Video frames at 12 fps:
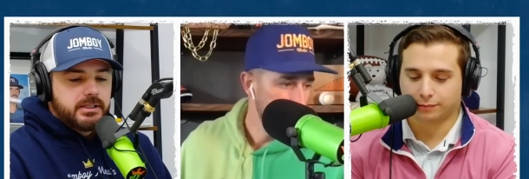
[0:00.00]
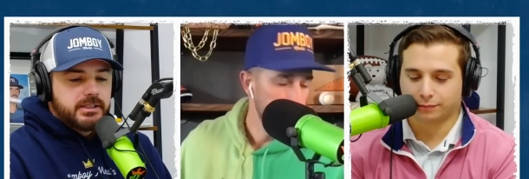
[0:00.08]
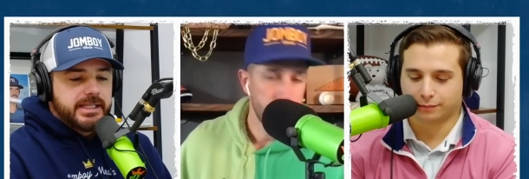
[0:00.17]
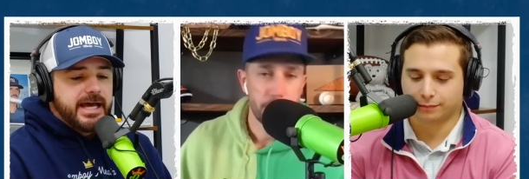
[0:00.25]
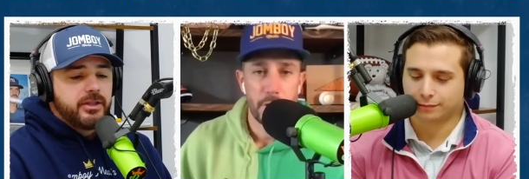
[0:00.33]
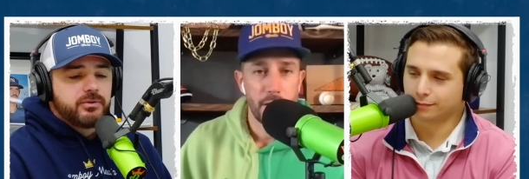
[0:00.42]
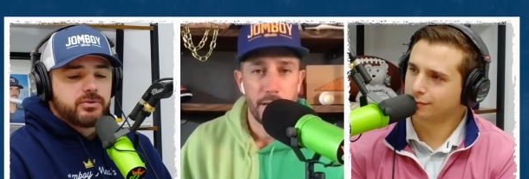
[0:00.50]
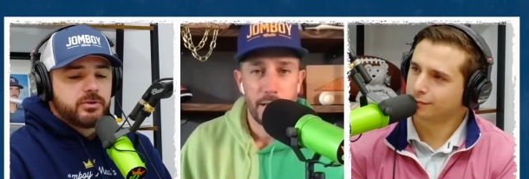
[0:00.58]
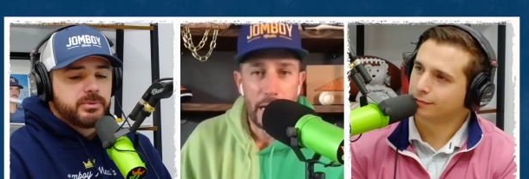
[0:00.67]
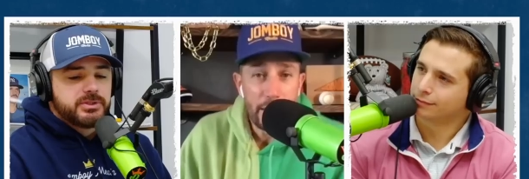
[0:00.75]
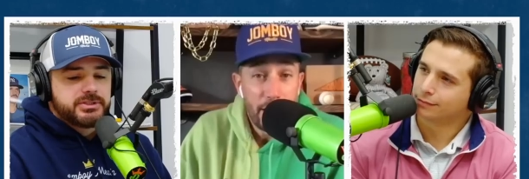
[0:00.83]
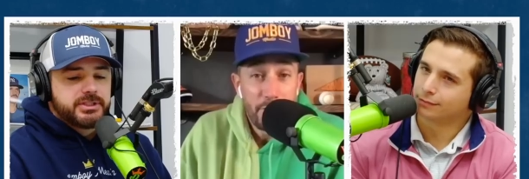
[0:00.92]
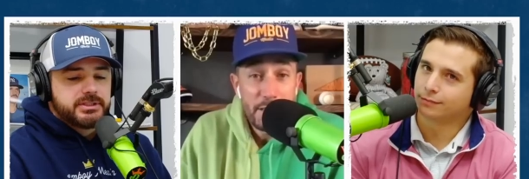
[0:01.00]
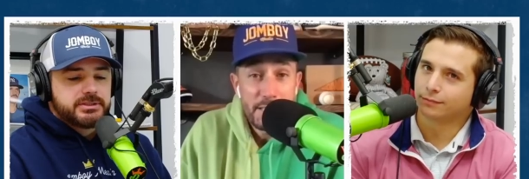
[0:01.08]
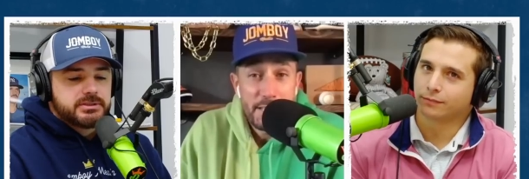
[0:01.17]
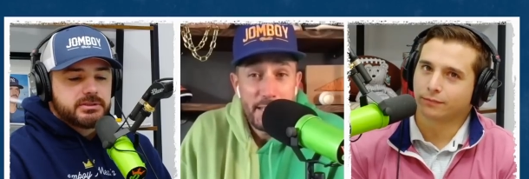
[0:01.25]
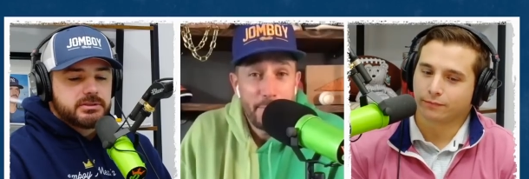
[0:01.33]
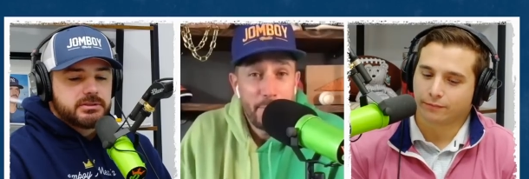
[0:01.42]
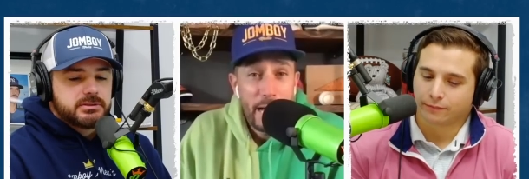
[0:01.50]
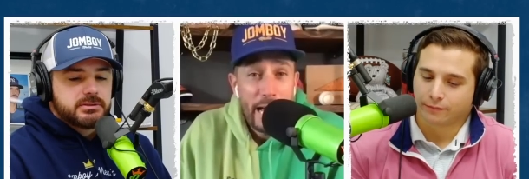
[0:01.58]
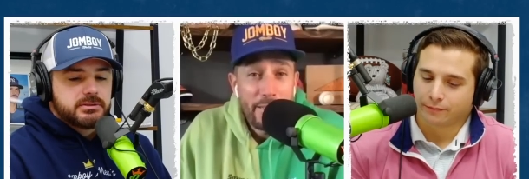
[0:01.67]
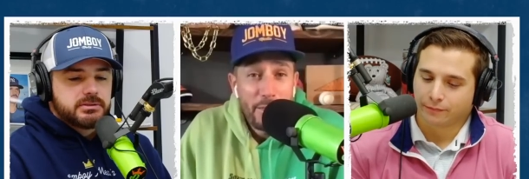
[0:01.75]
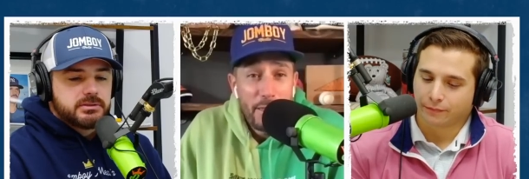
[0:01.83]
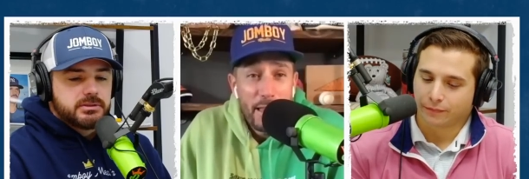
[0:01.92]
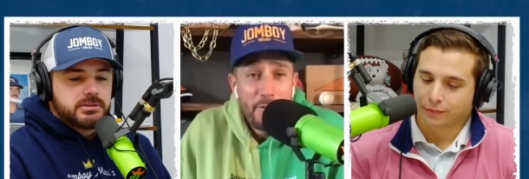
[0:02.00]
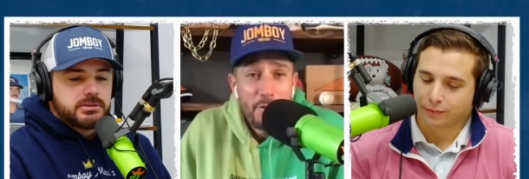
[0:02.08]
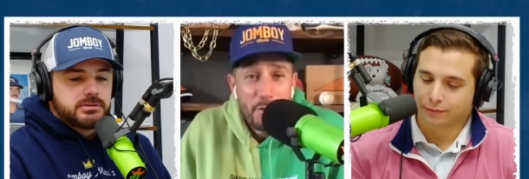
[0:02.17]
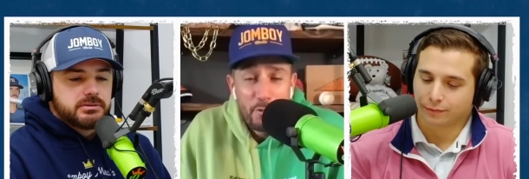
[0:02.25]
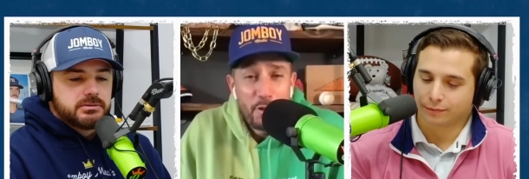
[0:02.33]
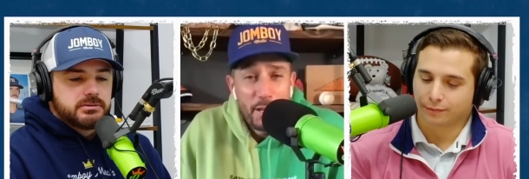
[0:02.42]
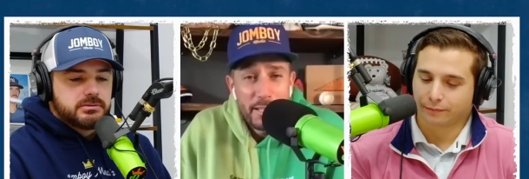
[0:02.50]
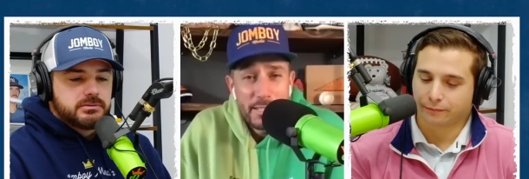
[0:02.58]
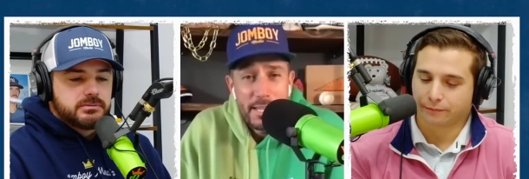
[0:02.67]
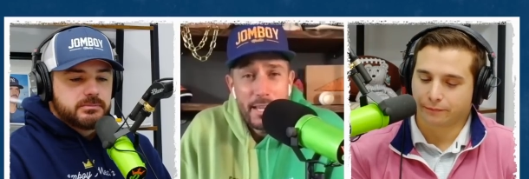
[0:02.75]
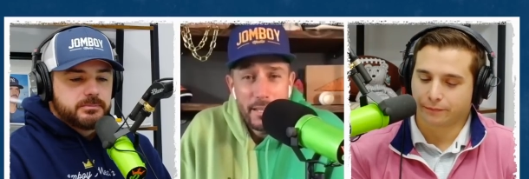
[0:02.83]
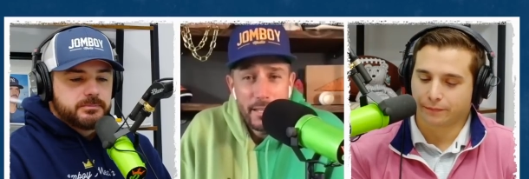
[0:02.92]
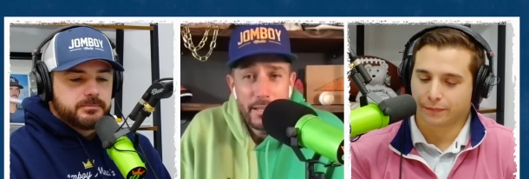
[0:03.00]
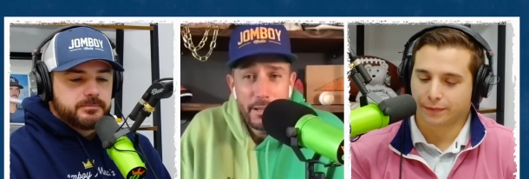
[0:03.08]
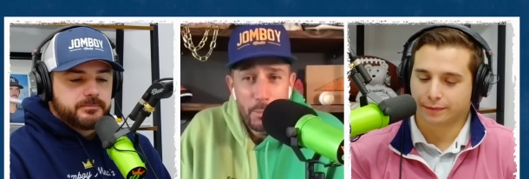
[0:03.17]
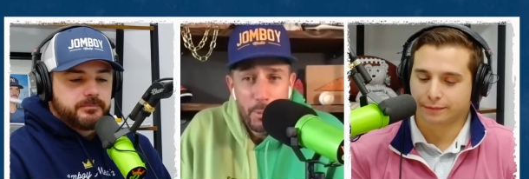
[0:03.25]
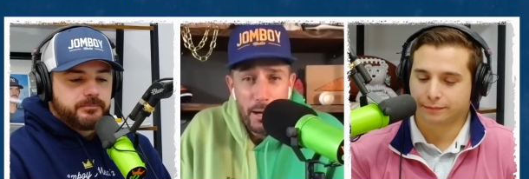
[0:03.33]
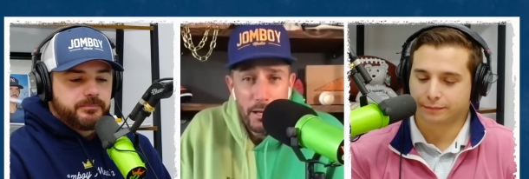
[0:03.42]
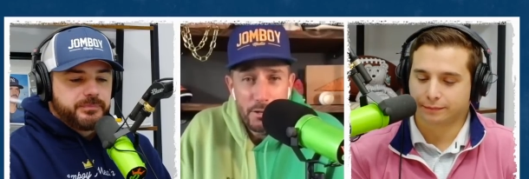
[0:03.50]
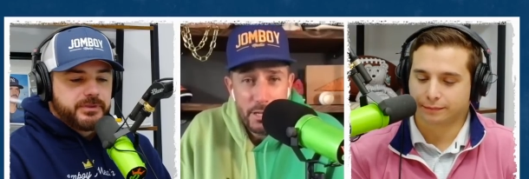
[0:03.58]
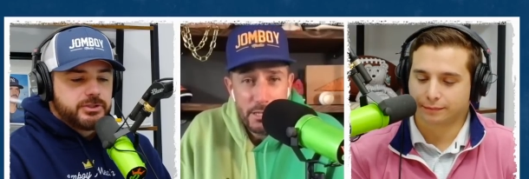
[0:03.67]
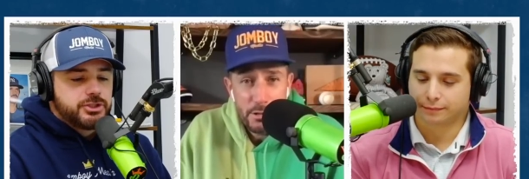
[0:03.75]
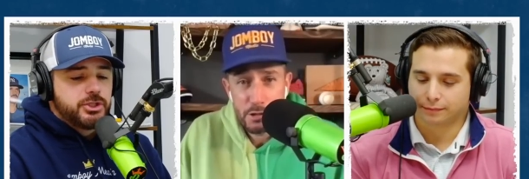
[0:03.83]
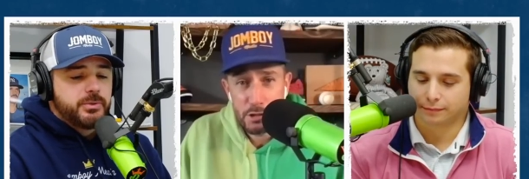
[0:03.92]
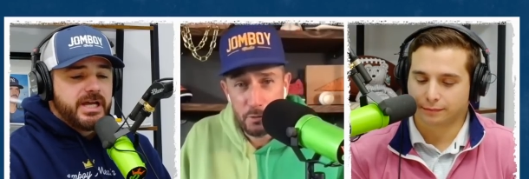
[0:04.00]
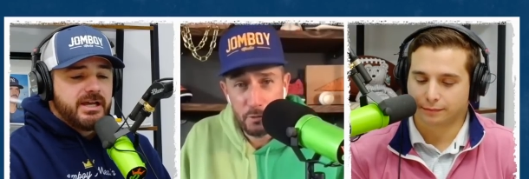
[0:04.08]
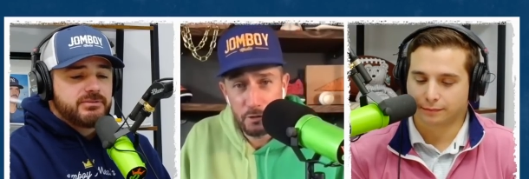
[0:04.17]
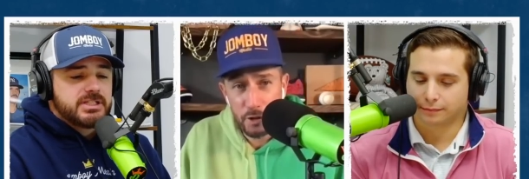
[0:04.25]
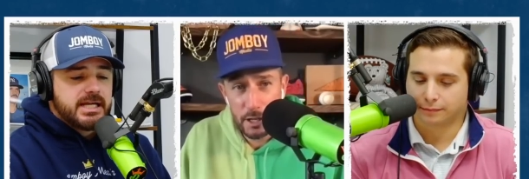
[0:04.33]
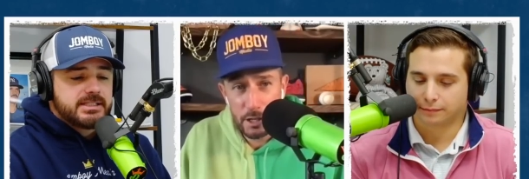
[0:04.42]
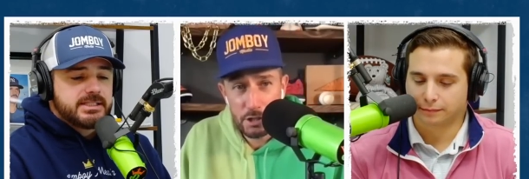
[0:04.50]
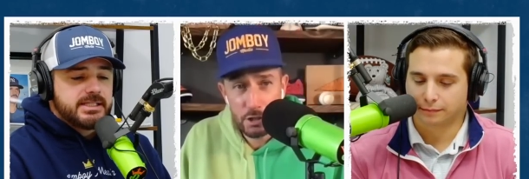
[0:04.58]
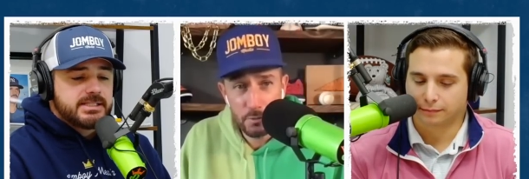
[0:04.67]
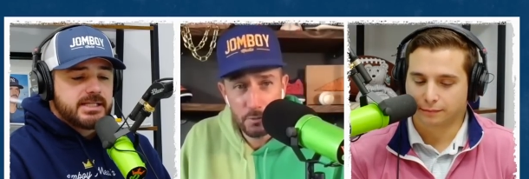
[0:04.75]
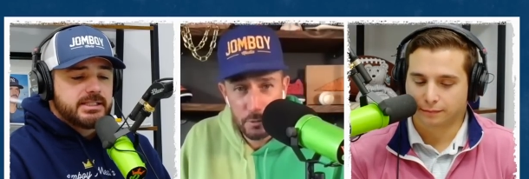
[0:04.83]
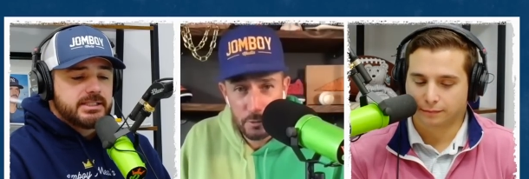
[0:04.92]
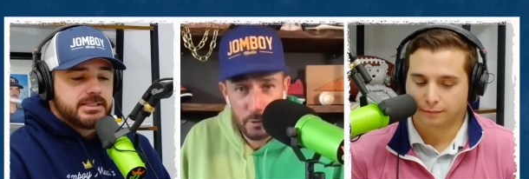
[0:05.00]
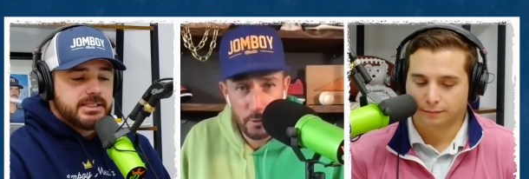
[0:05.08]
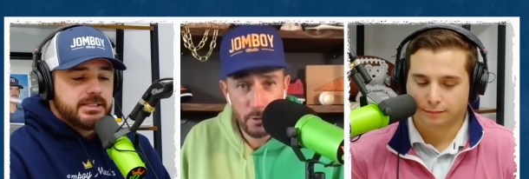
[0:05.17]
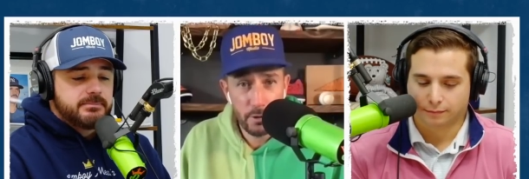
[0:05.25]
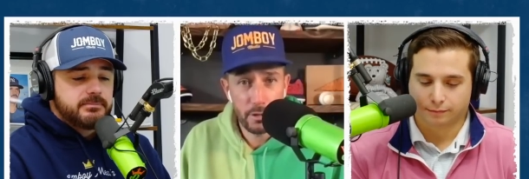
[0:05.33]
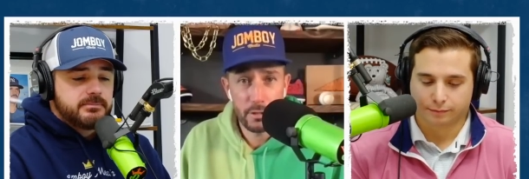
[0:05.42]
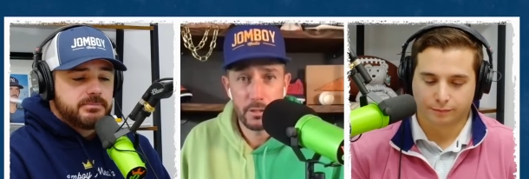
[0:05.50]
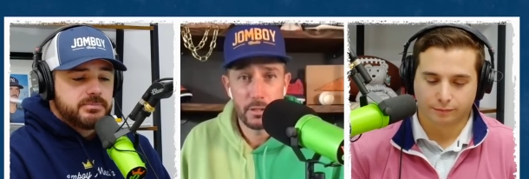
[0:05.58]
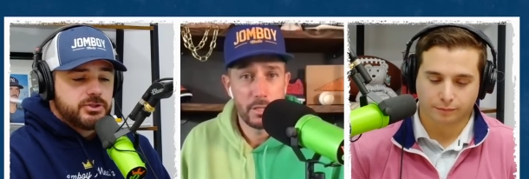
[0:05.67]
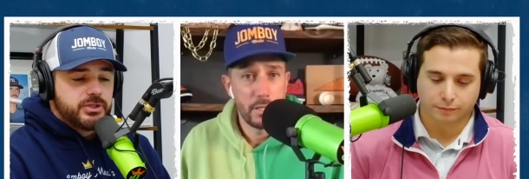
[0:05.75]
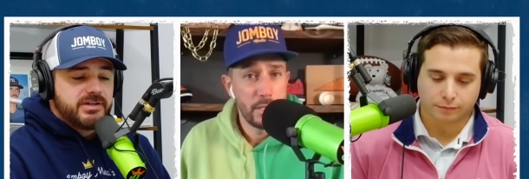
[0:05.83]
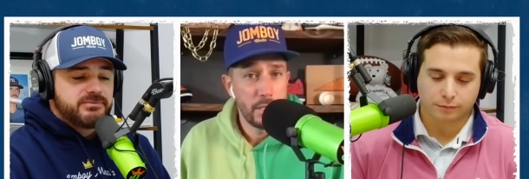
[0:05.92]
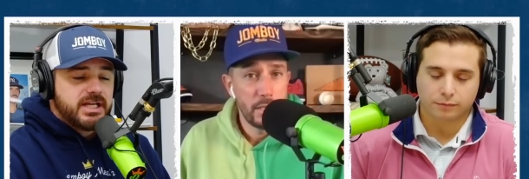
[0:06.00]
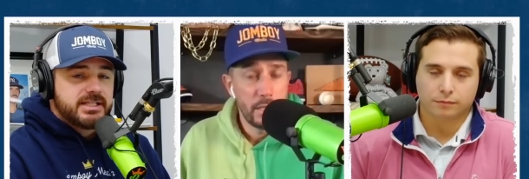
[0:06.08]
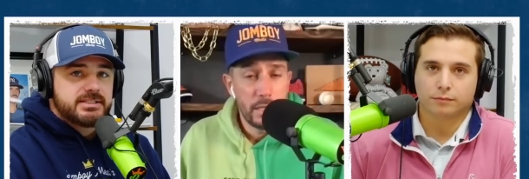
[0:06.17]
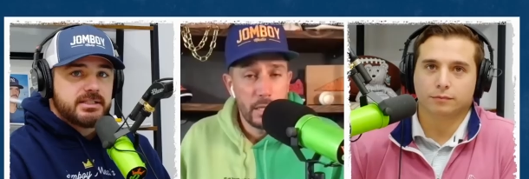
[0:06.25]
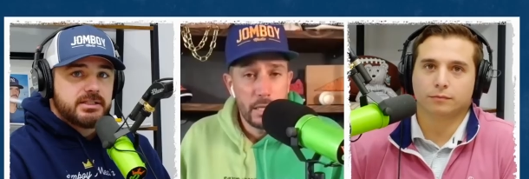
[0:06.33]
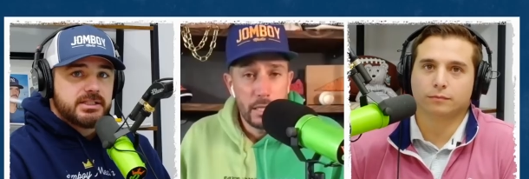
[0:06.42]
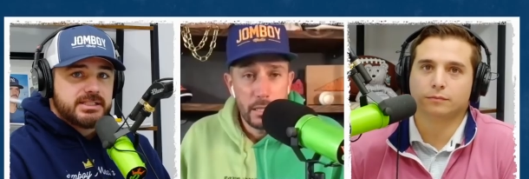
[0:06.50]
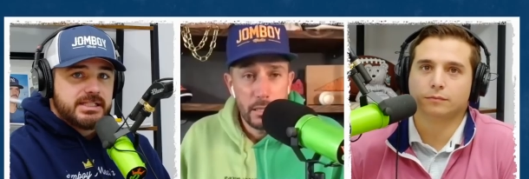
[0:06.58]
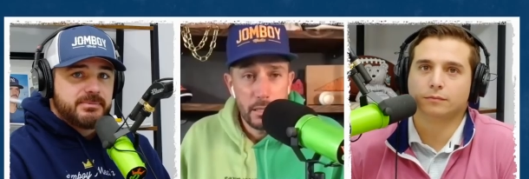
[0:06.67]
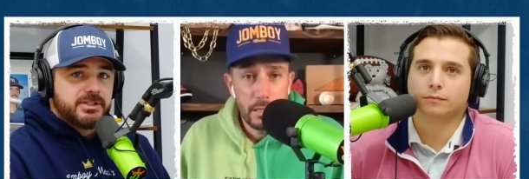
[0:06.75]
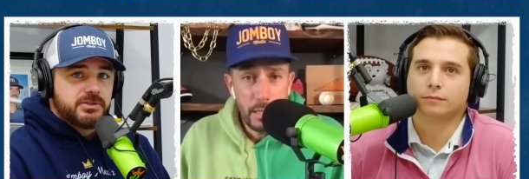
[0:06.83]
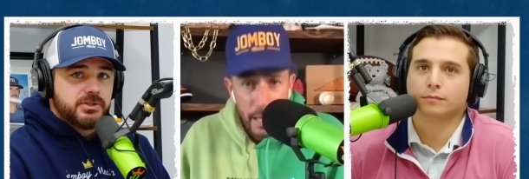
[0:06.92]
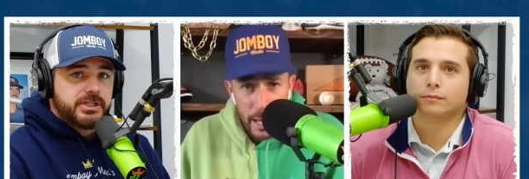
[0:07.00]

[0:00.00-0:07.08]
Speaker 1: Now the rumors. I love is, this
Speaker 2: team. I love the freaking San Diego Padres.
Speaker 1: They're do you so have Tatis on the for. team? Do you have ta the team that you're
Speaker 2: yeah.